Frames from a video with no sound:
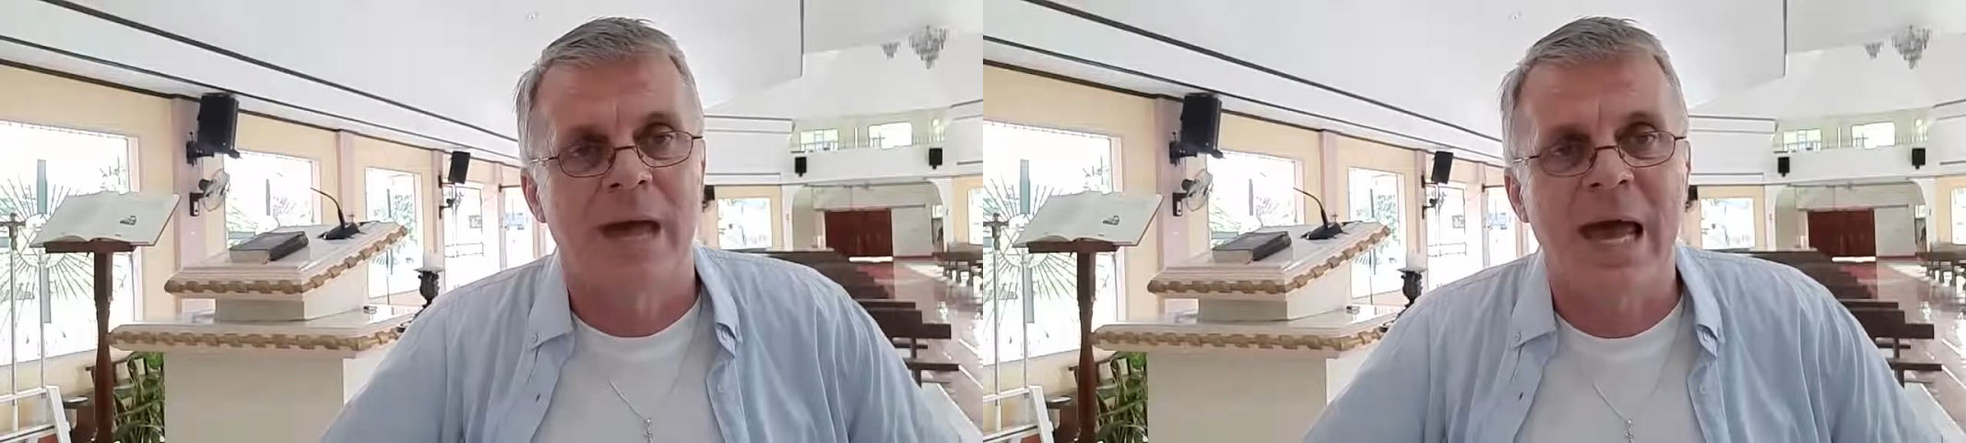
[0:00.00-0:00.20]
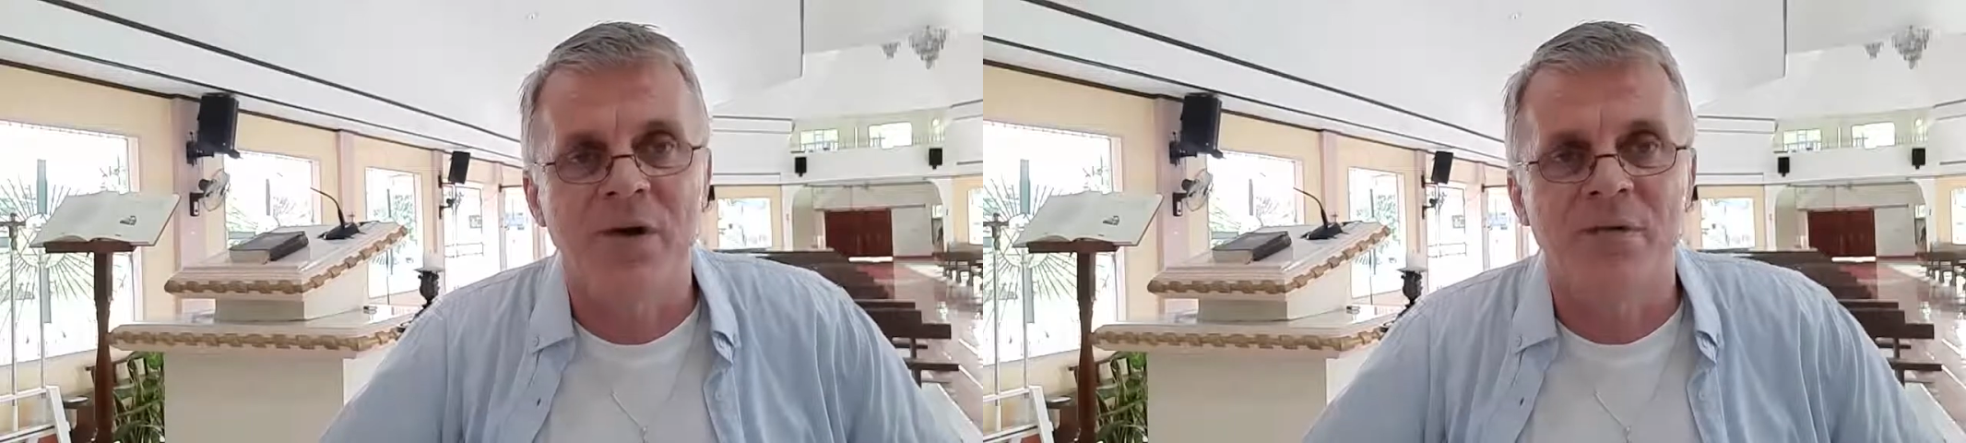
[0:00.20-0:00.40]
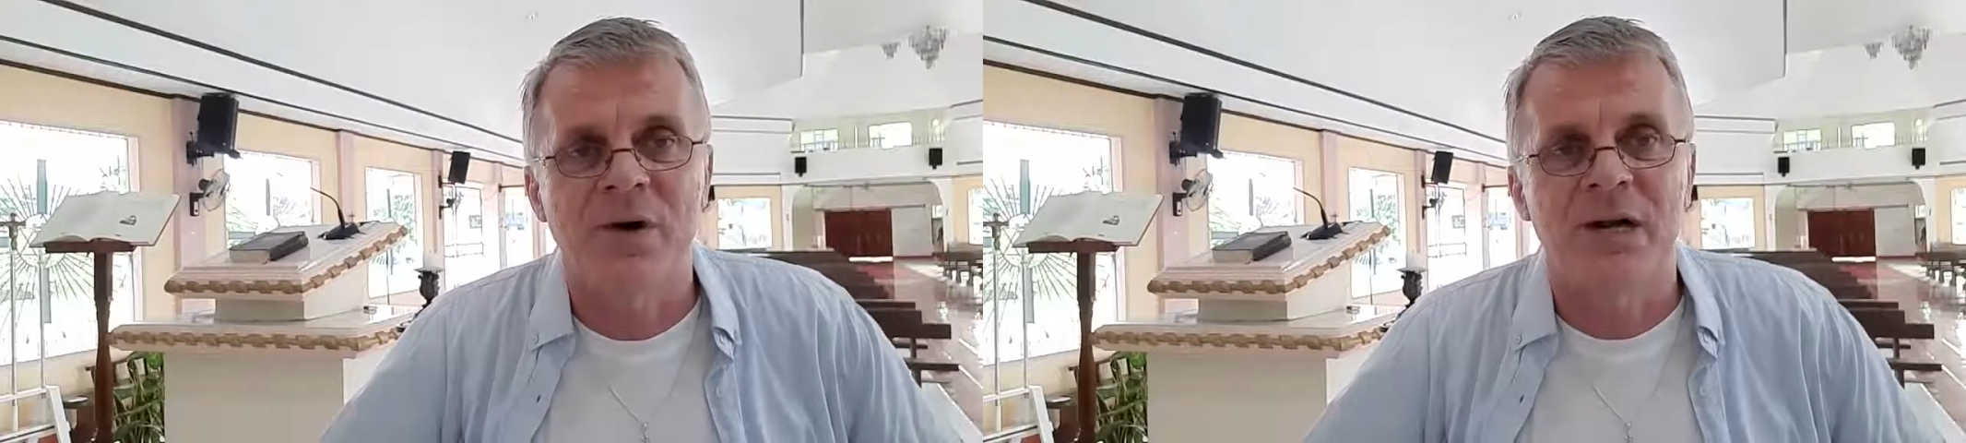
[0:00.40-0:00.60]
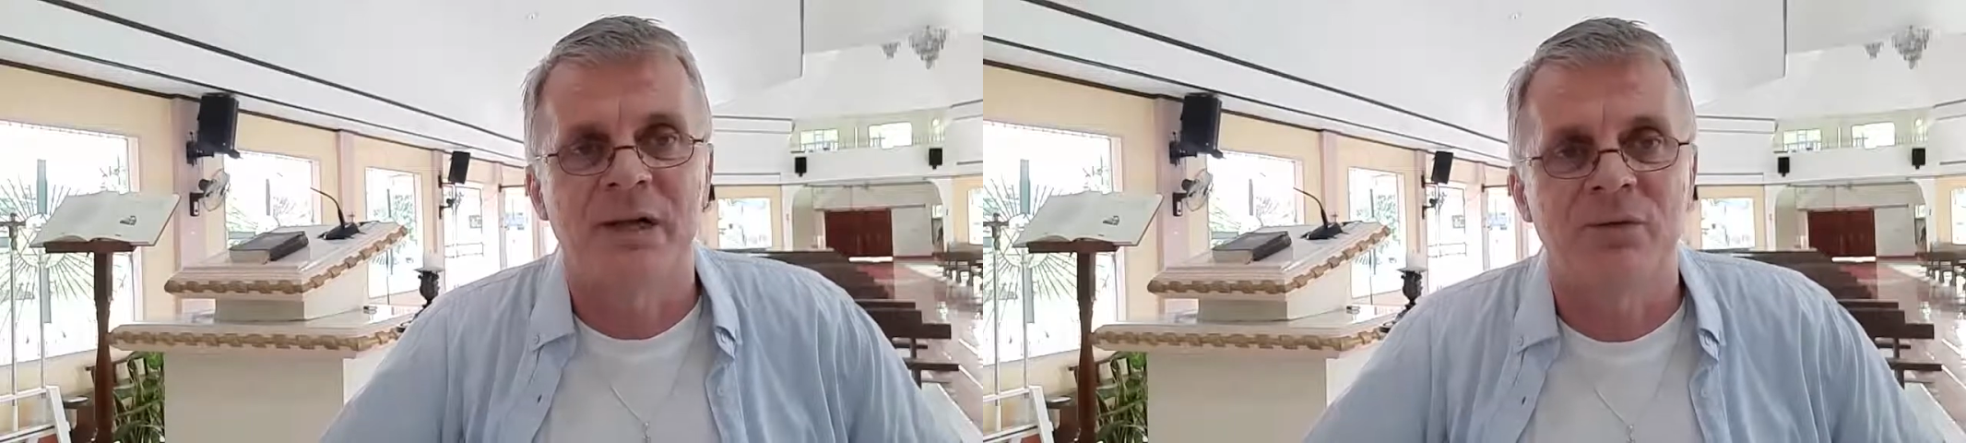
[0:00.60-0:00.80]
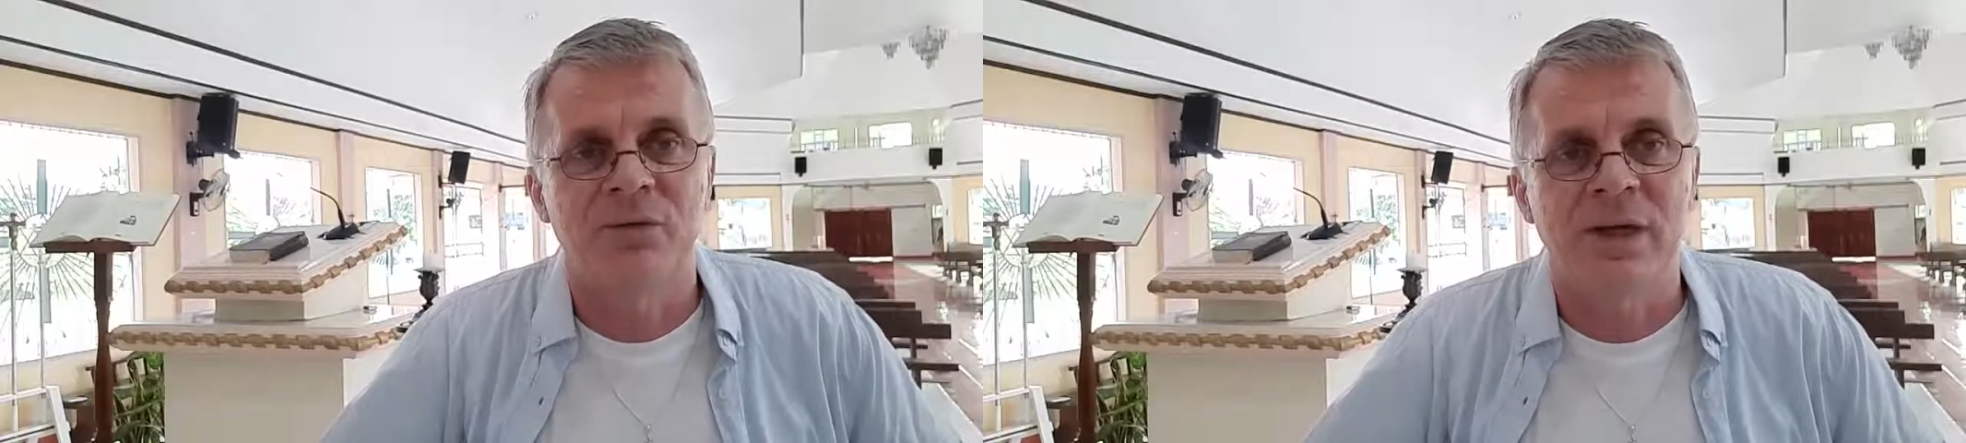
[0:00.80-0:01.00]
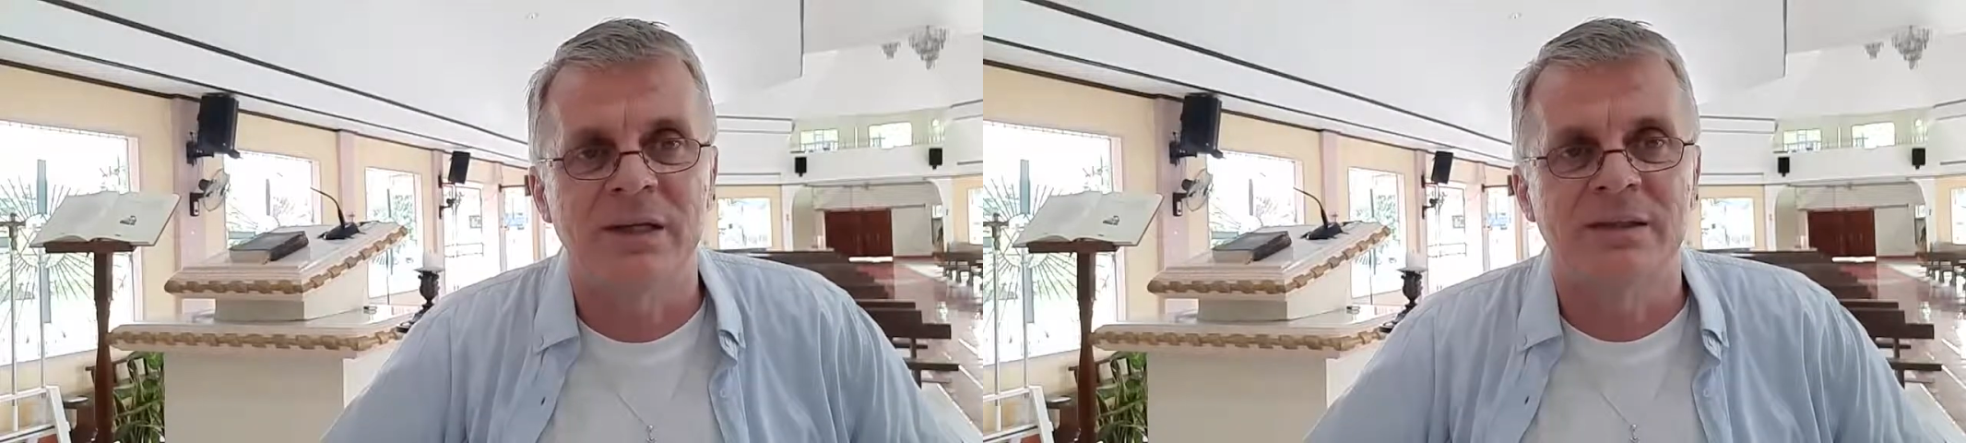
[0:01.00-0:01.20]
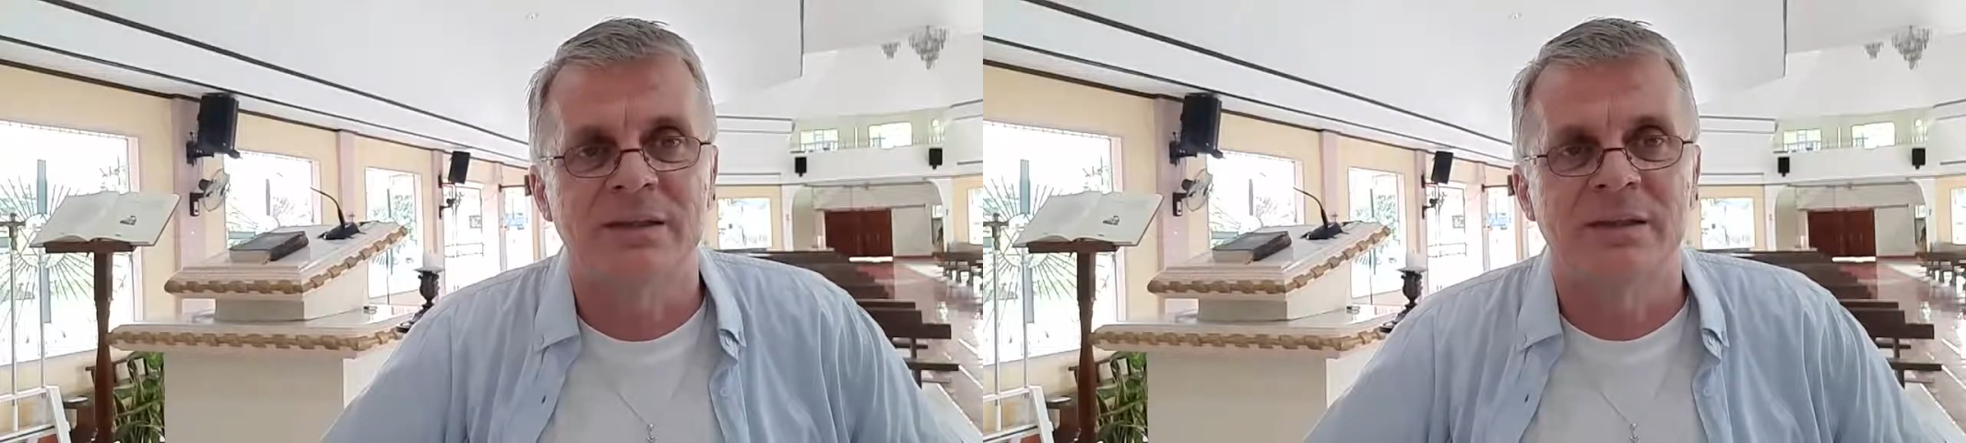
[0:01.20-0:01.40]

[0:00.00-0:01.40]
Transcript: everything